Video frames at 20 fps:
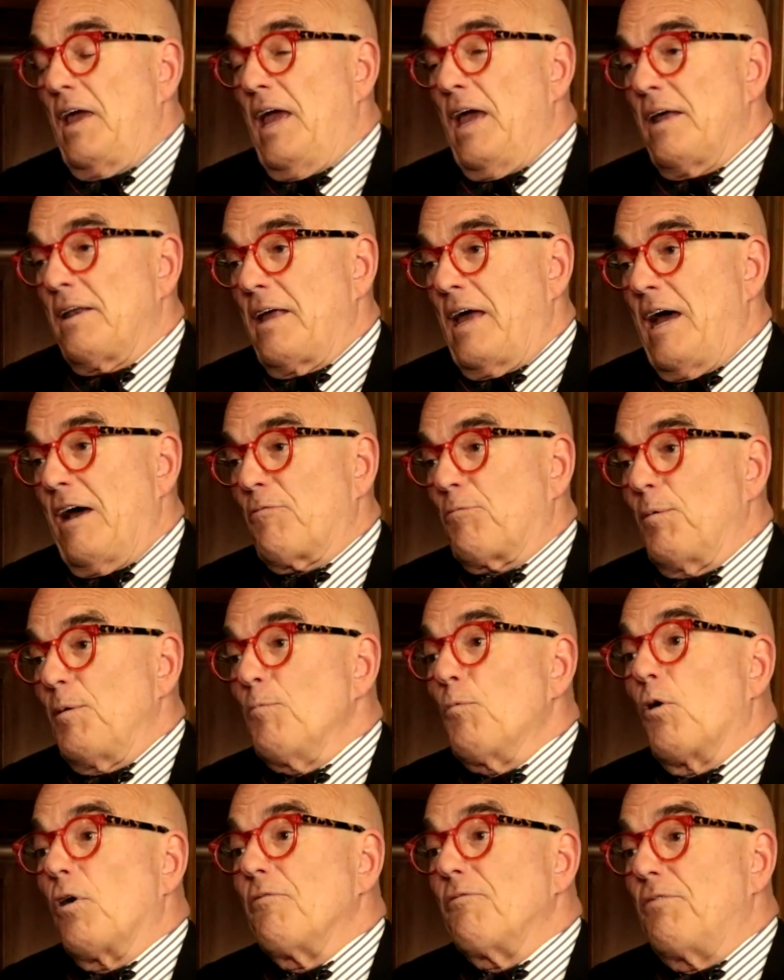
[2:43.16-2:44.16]
Canada have to be
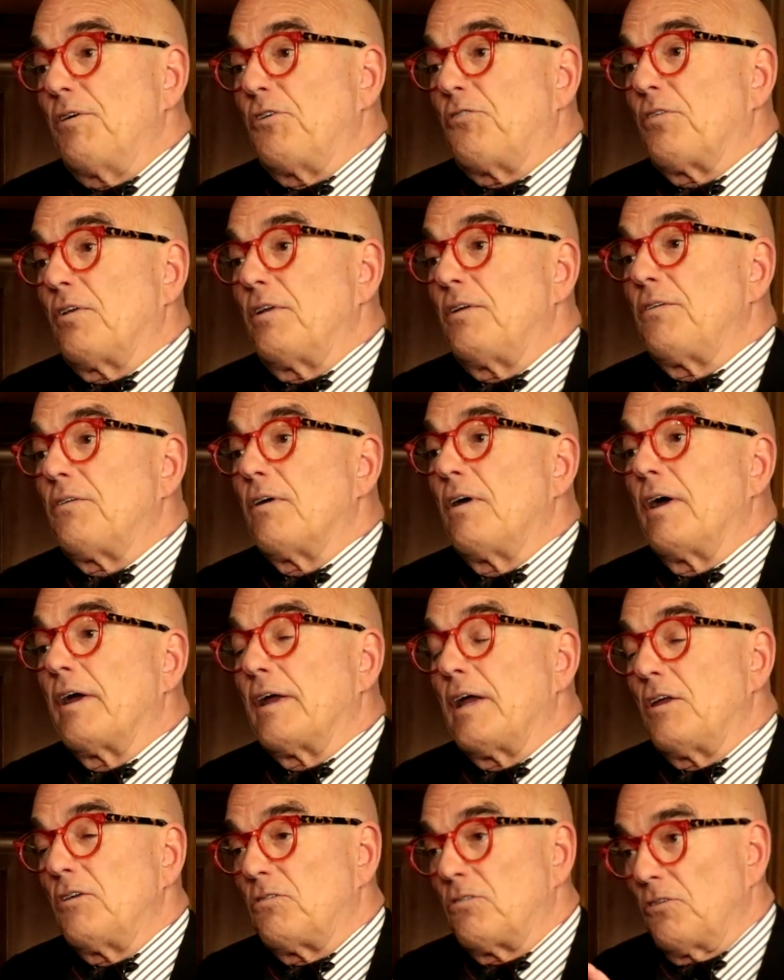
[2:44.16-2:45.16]
more vigilant
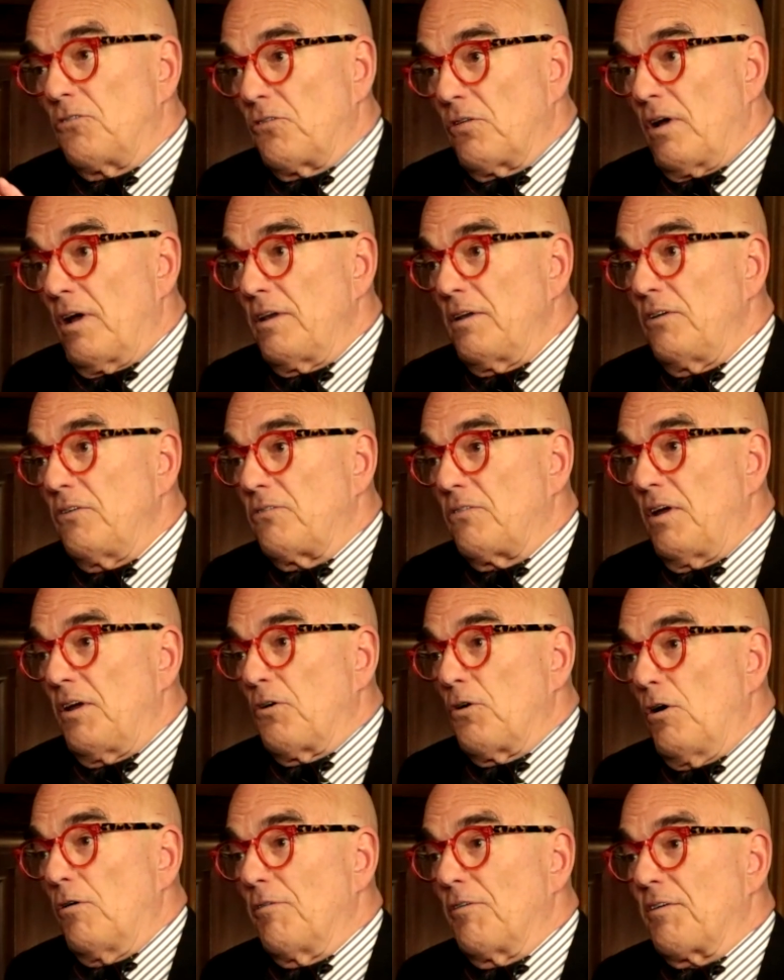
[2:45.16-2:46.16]
against the Chinese
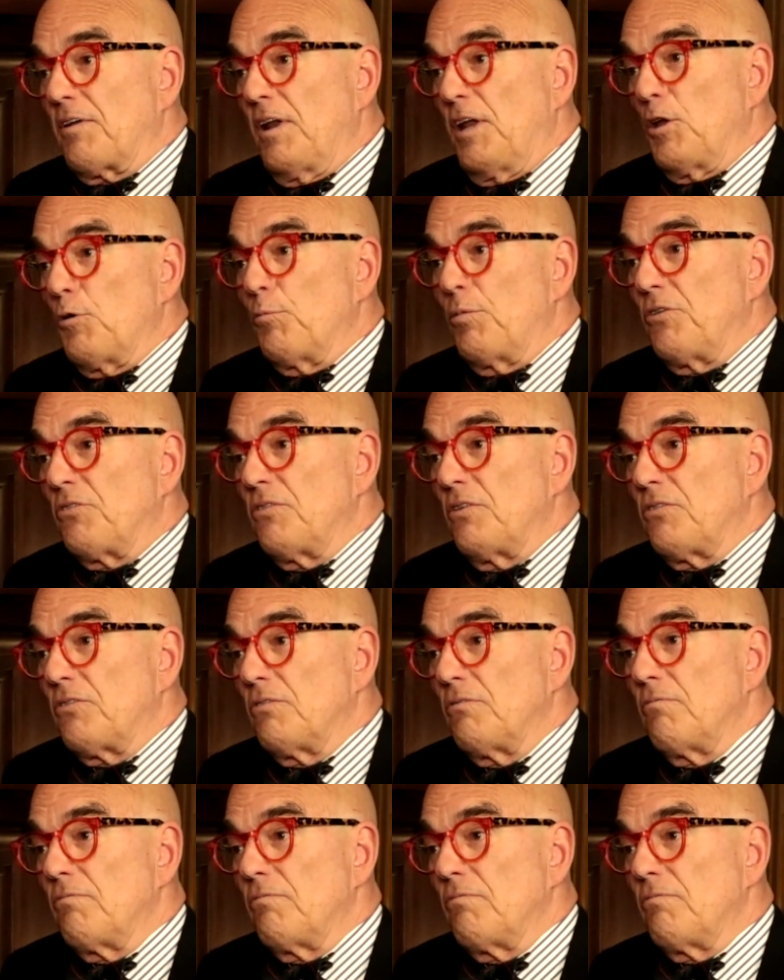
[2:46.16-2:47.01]
takeover of Canadian business?